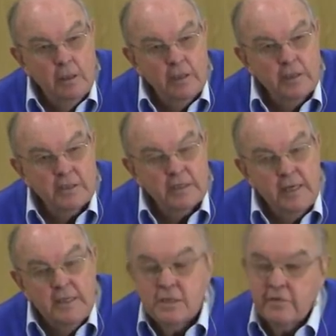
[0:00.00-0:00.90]
And the
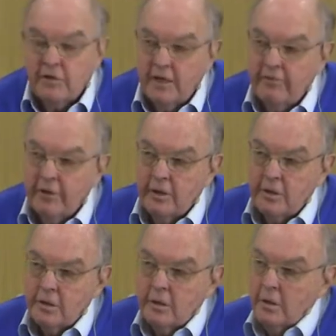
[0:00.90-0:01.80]
signs of
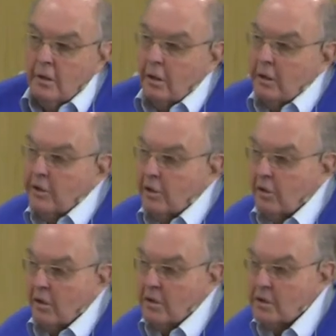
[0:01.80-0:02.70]
covenant on the
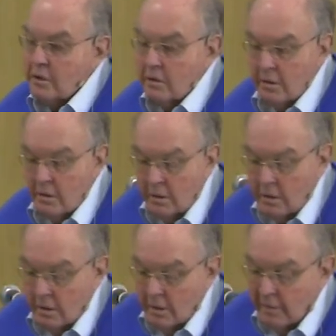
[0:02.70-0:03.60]
cross.
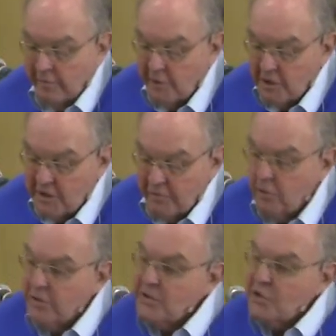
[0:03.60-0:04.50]
First of
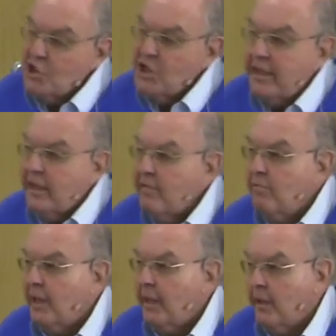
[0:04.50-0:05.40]
all, there's the shedding
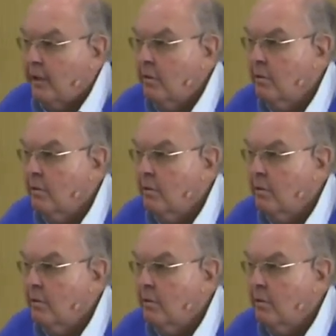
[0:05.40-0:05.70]
of blood.